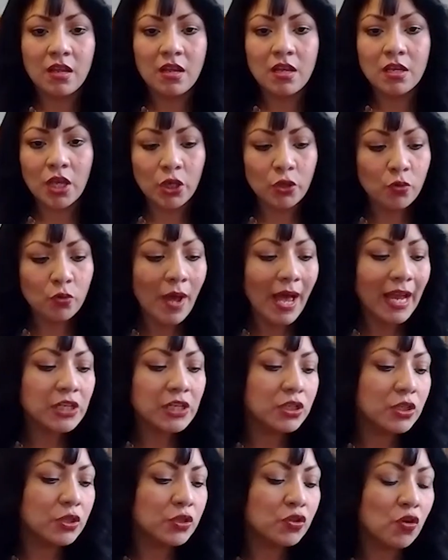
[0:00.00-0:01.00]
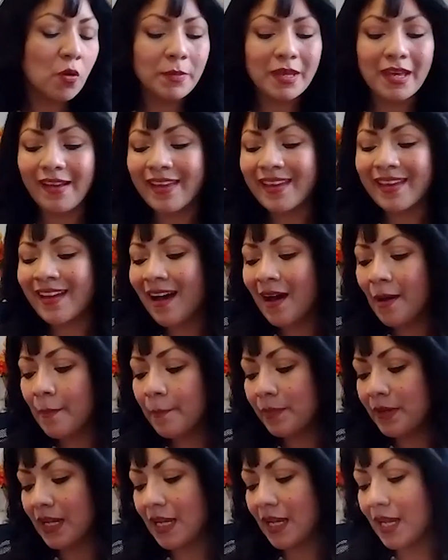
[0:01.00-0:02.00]
Can you actually show me a
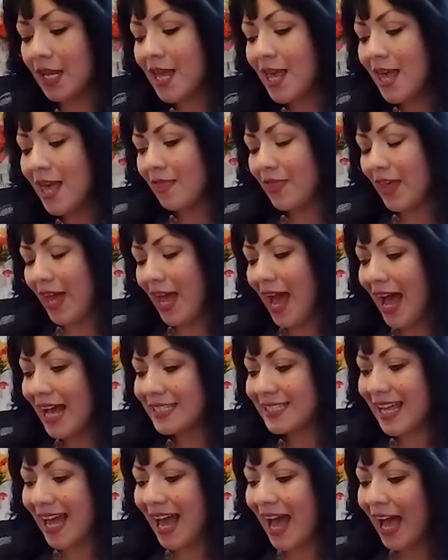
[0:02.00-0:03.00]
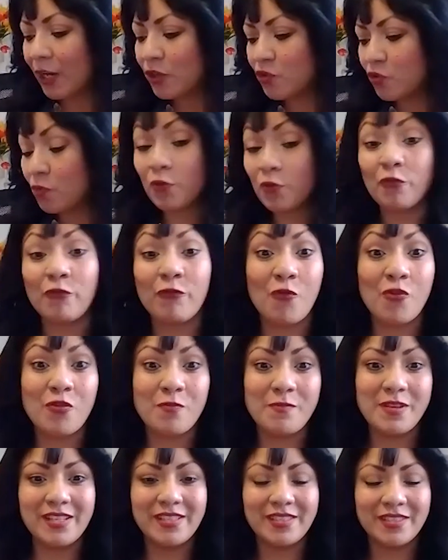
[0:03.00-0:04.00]
company that has actual
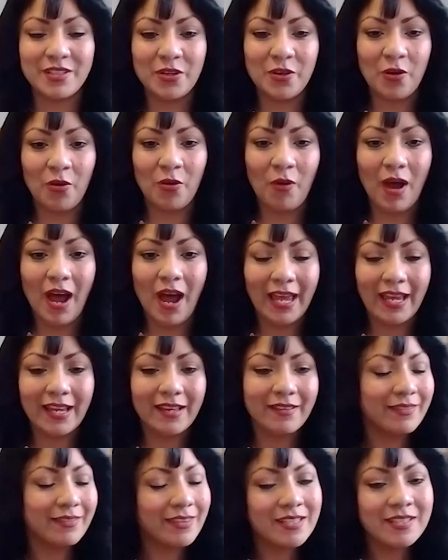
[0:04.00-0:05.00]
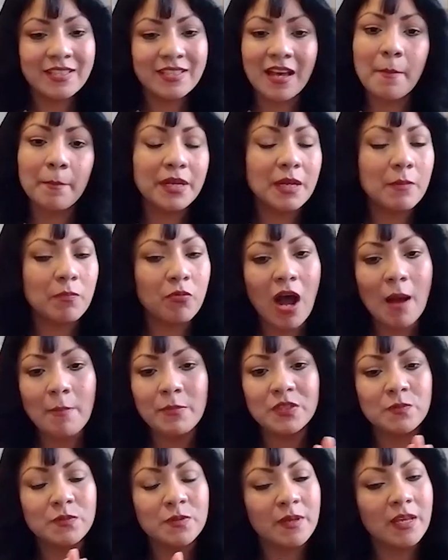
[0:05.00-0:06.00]
performance? You know, this company
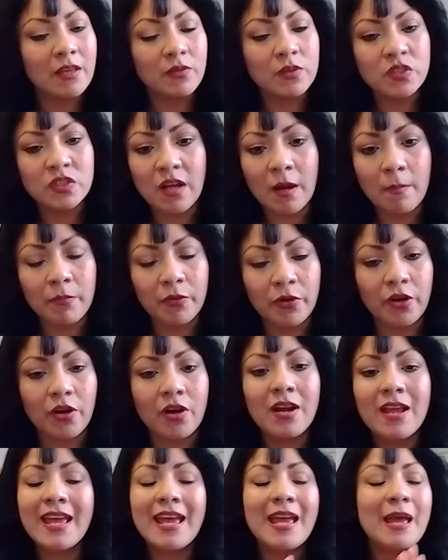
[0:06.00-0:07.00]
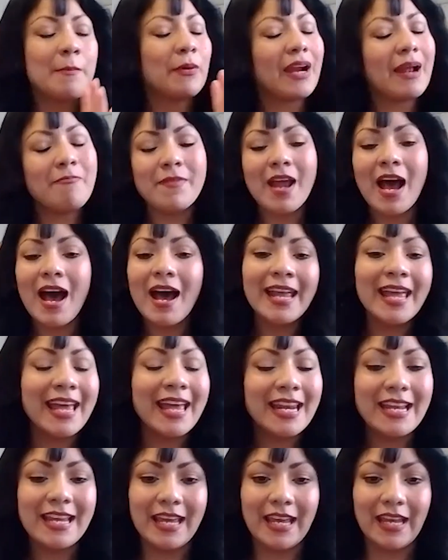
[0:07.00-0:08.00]
promised me this number, but I'm not
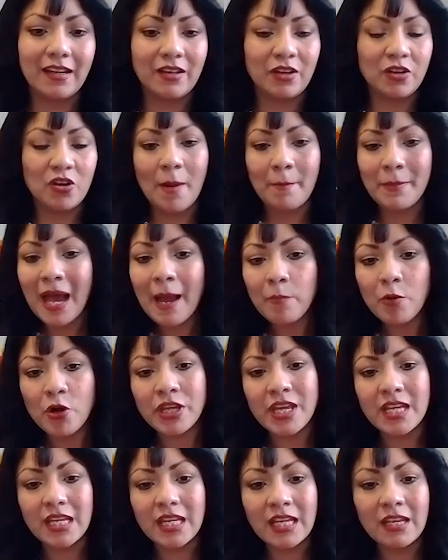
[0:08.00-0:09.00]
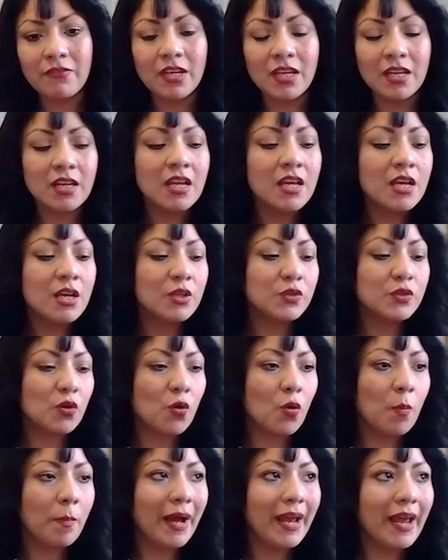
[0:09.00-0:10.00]
hitting it. You know, I'm not breaking even.
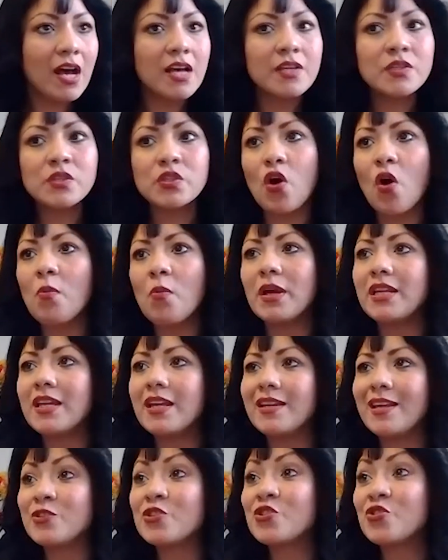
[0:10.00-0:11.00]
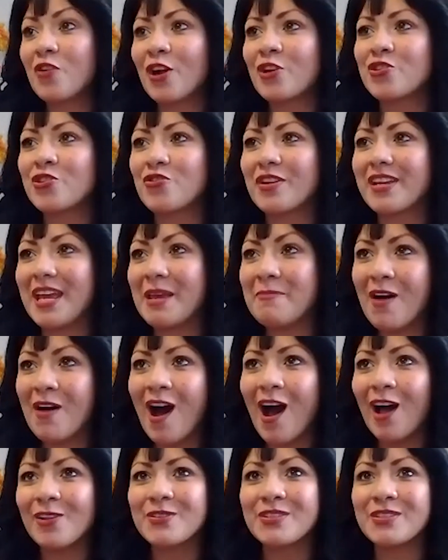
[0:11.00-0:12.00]
So by us going in and structuring a
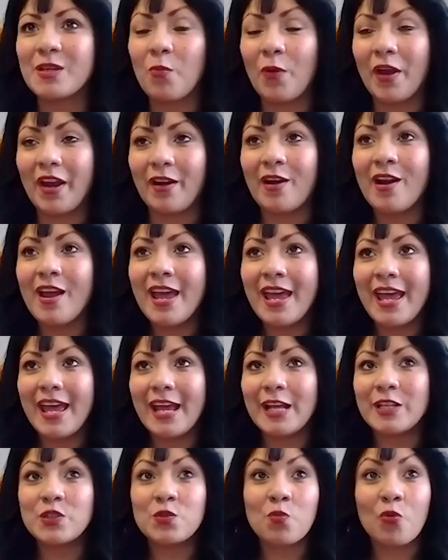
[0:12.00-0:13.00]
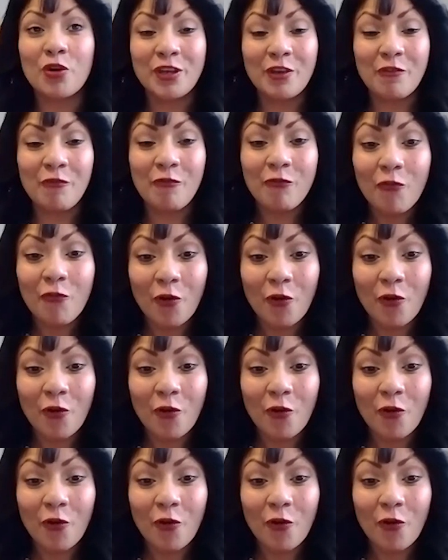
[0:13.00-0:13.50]
policy where it's working for